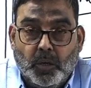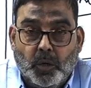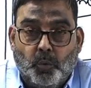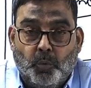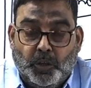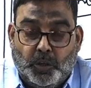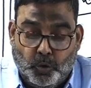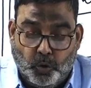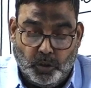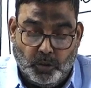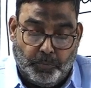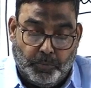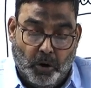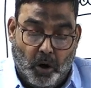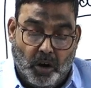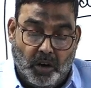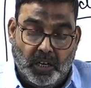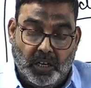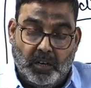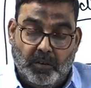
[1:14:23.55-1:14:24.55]
which could
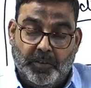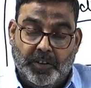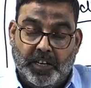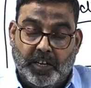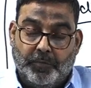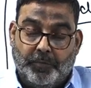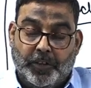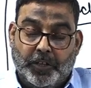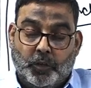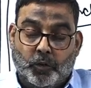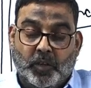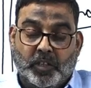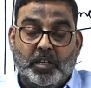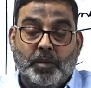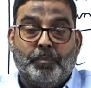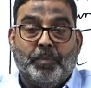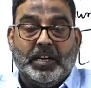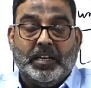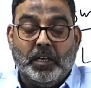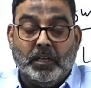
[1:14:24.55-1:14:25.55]
broadly be referred to as a
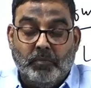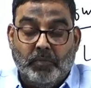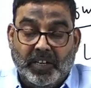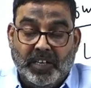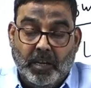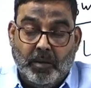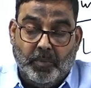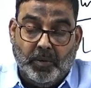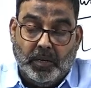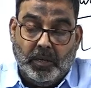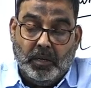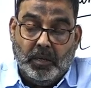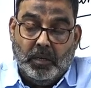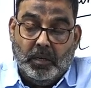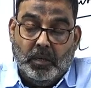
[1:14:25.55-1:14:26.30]
pattern variable